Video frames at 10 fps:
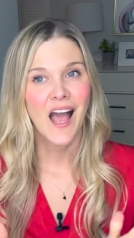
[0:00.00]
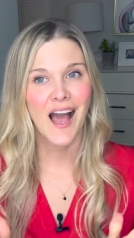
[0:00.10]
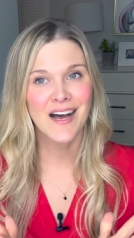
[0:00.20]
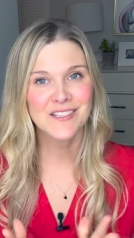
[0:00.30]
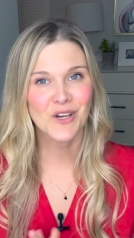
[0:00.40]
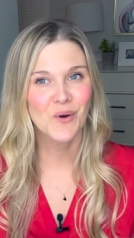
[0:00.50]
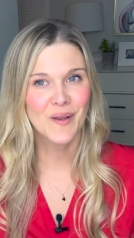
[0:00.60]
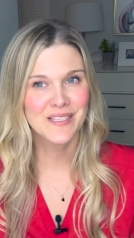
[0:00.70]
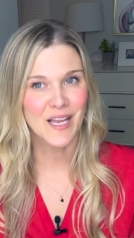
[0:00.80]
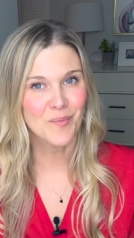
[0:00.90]
As
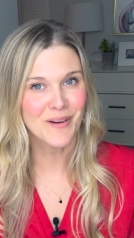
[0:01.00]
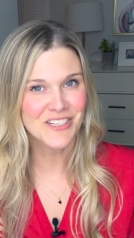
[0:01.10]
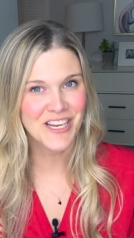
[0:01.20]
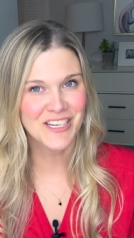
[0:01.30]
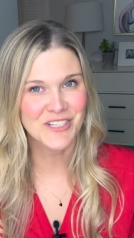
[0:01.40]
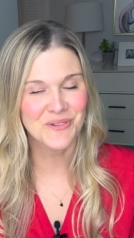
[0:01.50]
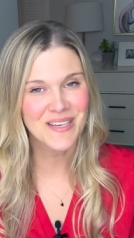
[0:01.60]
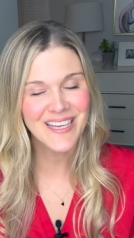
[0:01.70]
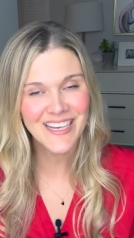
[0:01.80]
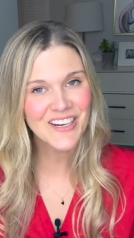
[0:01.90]
always, I appreciate you
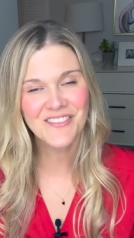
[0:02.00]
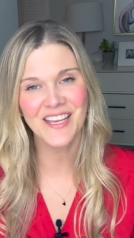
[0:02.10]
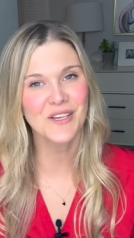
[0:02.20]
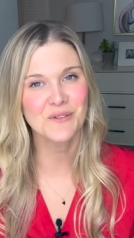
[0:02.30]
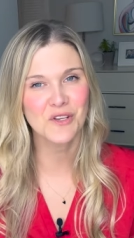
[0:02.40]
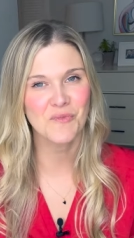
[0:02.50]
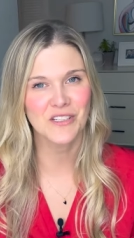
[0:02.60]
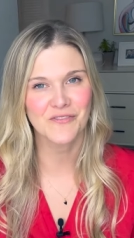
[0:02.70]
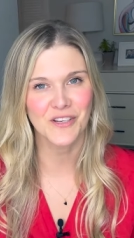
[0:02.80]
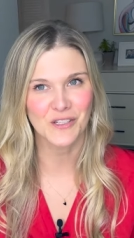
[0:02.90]
here. Thank you so
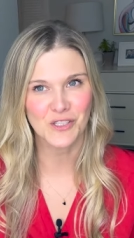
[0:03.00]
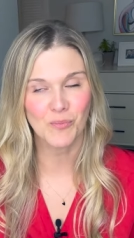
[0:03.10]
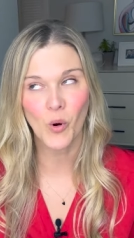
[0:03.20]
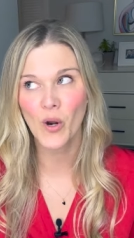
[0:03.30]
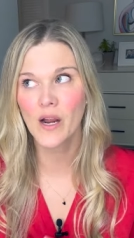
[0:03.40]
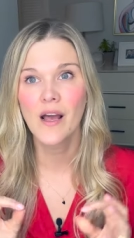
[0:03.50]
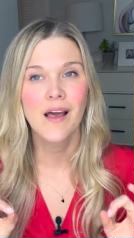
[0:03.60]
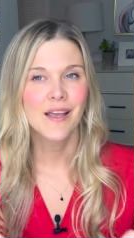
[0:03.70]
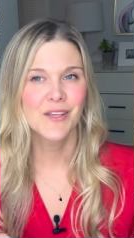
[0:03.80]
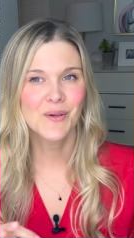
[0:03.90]
much for your support,
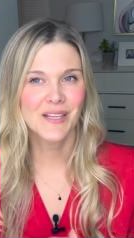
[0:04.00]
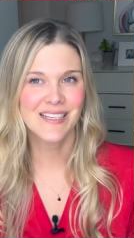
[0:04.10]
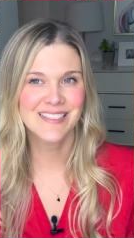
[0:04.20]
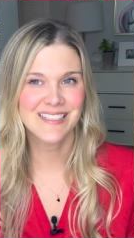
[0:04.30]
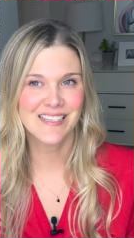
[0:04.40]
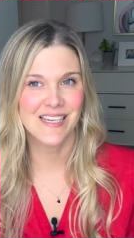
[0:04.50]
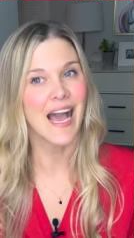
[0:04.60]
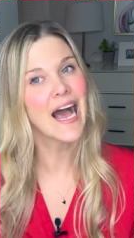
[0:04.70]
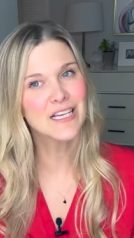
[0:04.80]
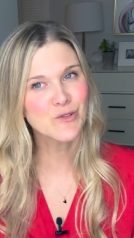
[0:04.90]
you can listen to the
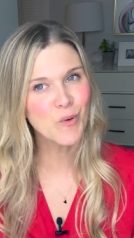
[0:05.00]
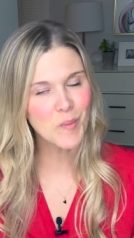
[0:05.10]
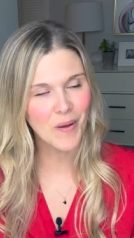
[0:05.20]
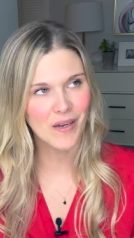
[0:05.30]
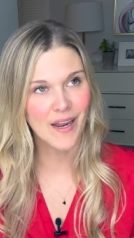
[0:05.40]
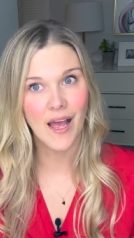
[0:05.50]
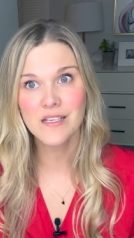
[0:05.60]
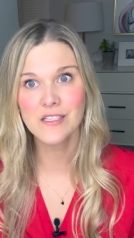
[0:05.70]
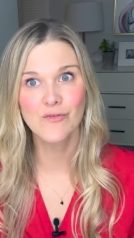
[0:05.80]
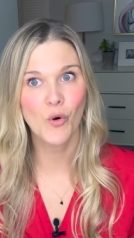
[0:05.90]
As Woman
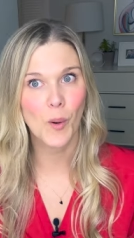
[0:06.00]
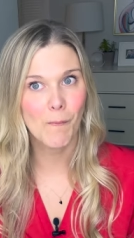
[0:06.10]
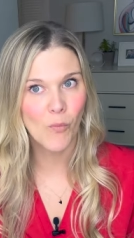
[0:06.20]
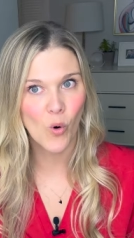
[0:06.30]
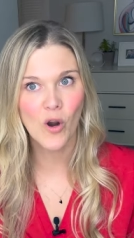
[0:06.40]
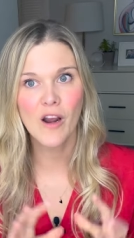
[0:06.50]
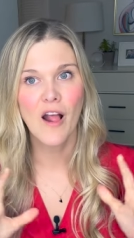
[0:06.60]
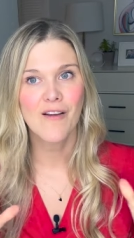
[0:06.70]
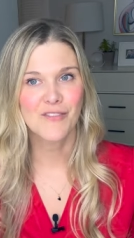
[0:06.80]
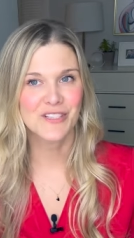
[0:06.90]
podcast for more
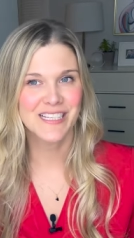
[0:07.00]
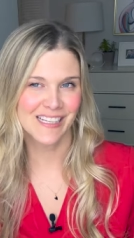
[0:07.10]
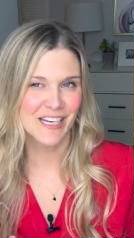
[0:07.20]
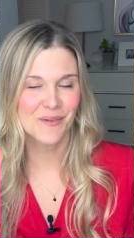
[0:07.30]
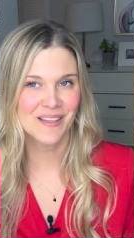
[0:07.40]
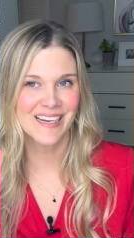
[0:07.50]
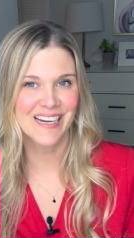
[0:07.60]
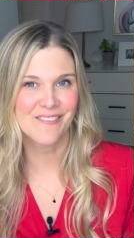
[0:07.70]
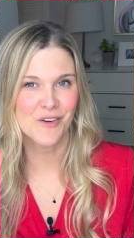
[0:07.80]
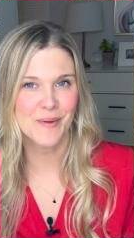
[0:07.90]
fertility related
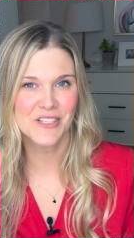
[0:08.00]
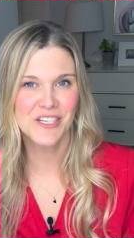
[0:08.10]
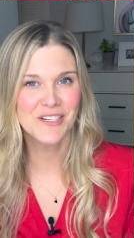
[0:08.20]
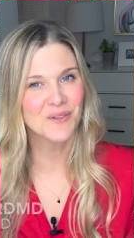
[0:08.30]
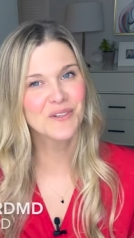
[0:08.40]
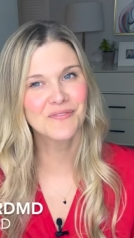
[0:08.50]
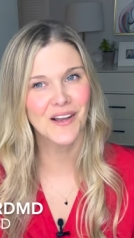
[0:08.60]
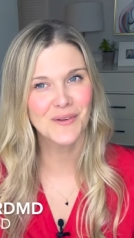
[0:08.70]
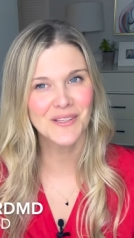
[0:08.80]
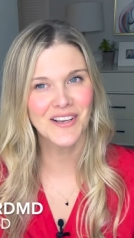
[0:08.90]
information or
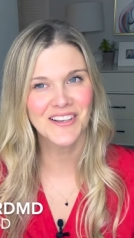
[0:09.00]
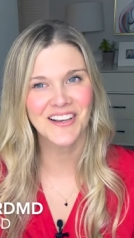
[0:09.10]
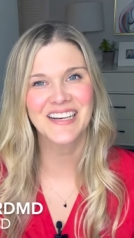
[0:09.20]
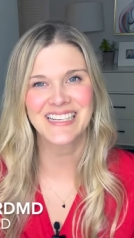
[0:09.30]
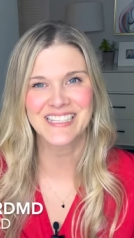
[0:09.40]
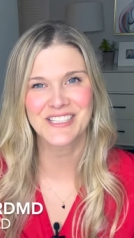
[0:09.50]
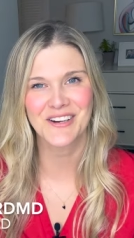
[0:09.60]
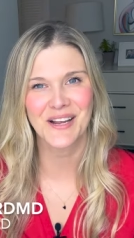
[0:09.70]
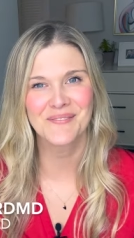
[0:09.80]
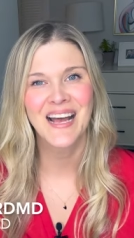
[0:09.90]
follow along on
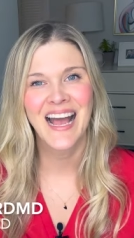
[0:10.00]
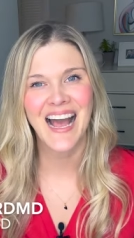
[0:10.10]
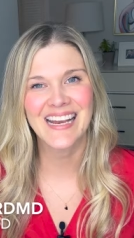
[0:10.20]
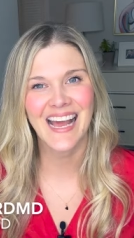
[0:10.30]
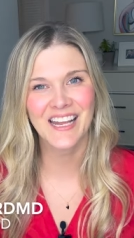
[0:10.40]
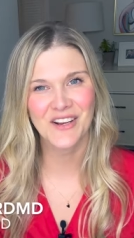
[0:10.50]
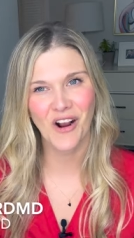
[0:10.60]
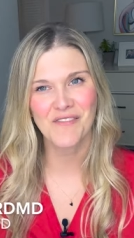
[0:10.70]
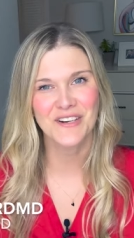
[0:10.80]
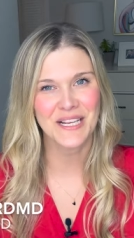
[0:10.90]
Instagram at Natalie
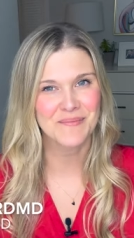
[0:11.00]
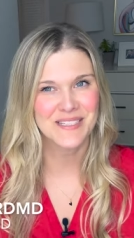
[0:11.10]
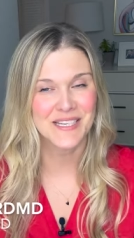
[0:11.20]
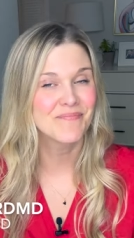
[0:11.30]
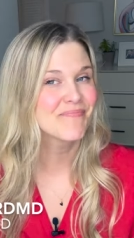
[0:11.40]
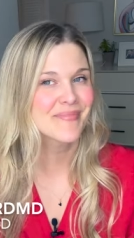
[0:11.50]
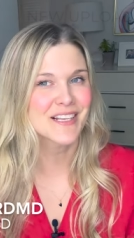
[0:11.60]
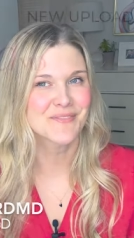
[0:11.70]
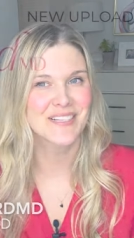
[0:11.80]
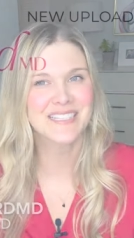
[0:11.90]
Crawford, MD.
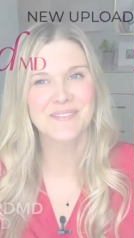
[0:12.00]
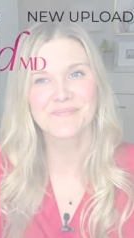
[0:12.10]
Thanks, friends.